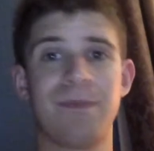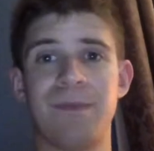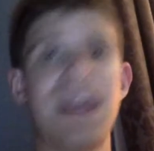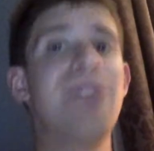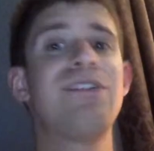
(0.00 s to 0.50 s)

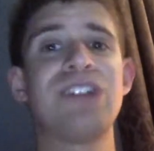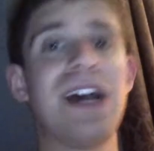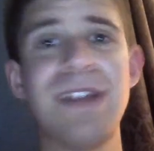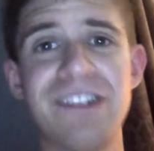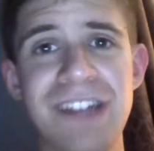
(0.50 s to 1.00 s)
Every time
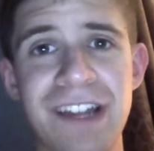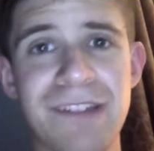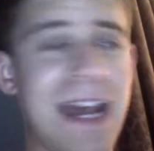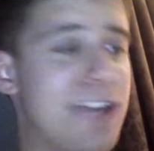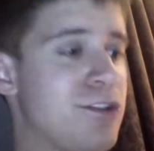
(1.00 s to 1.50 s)
that she has a
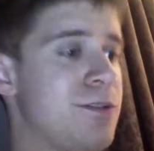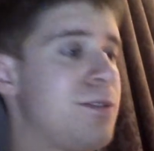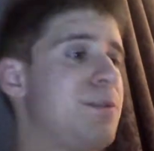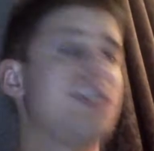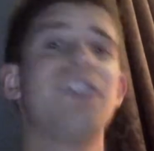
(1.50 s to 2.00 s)
match.
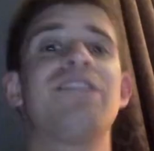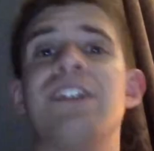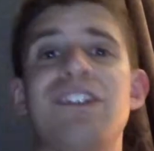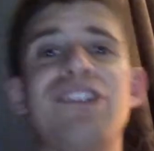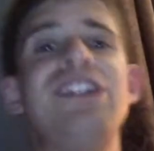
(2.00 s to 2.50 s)
Because
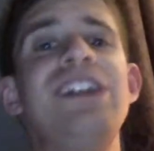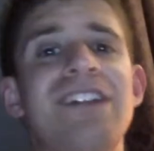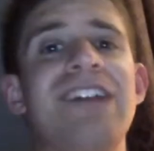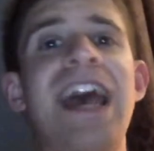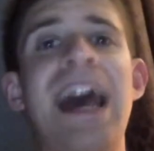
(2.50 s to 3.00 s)
she
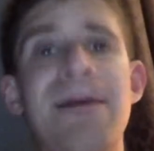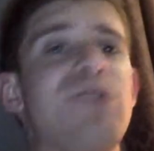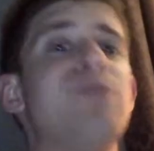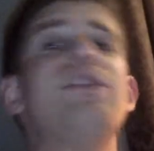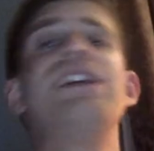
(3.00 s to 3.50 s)
is
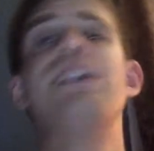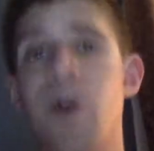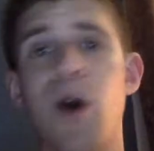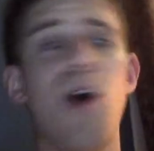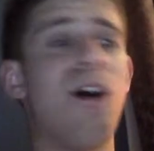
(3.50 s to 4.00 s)
absolutely
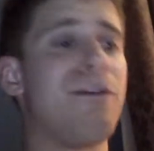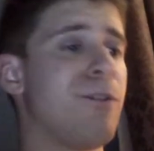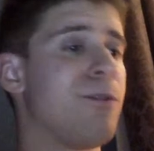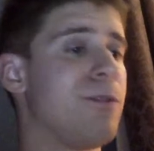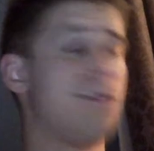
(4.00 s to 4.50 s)

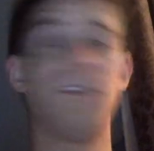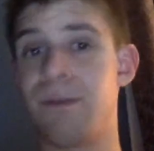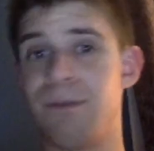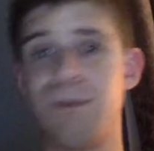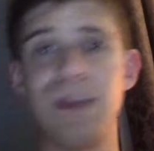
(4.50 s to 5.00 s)
awful
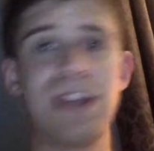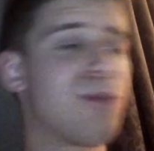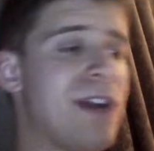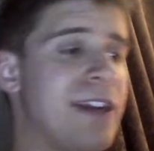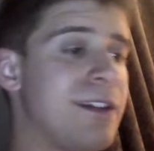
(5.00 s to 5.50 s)
in the ring